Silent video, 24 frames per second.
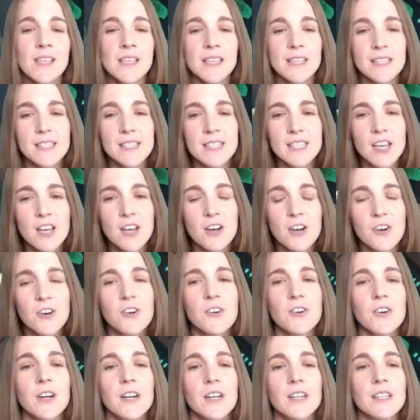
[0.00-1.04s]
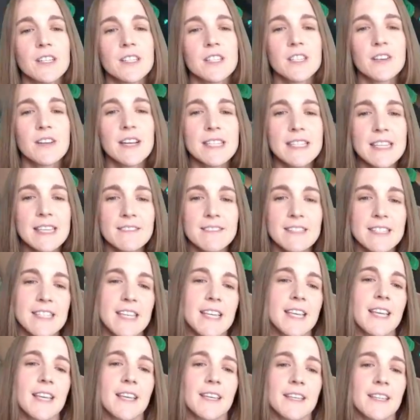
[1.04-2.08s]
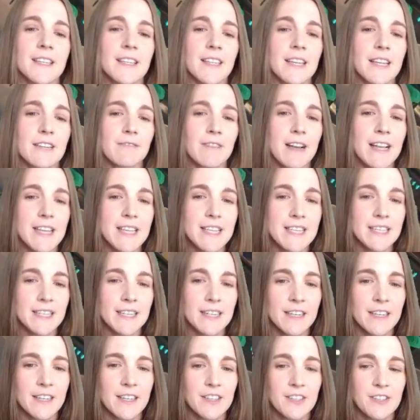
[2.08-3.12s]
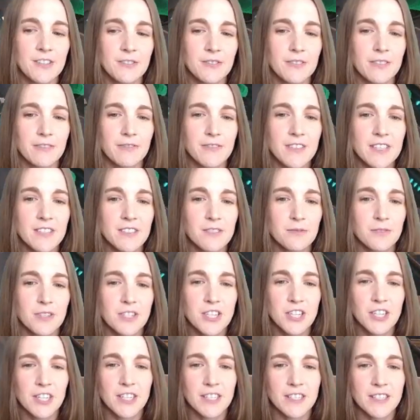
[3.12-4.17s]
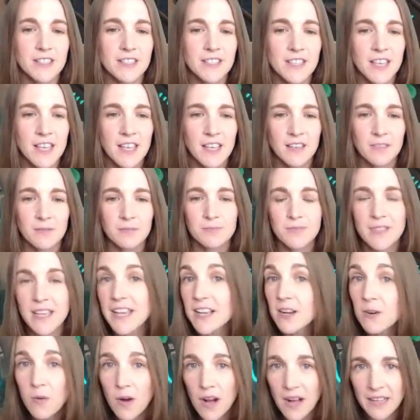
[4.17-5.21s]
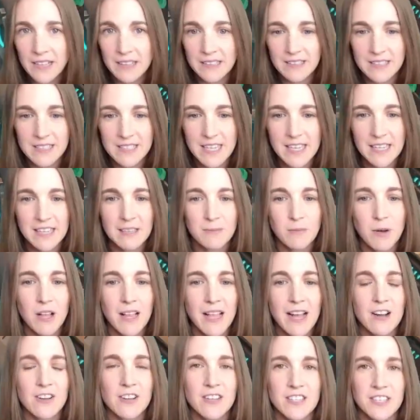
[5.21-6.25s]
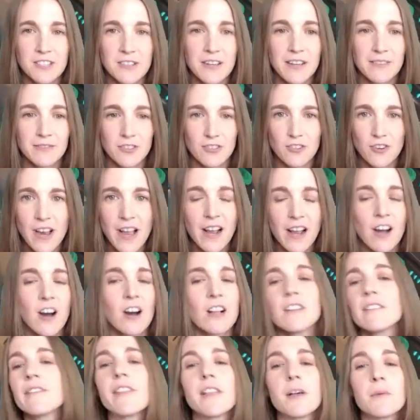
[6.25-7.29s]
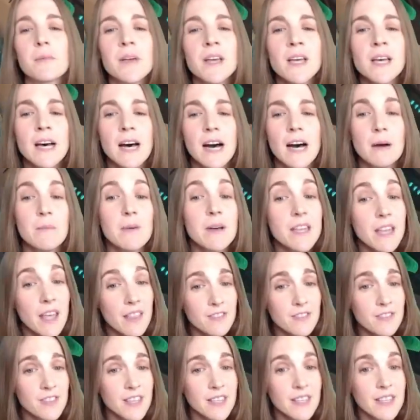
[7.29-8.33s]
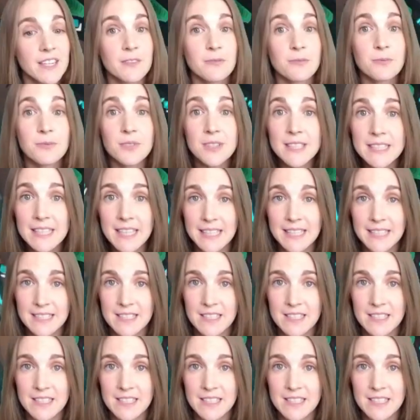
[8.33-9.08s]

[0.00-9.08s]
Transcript: So as I was saying, like right here, if these 3 turrets take a while to take them all out because you have to track all of them. Another thing that I really like to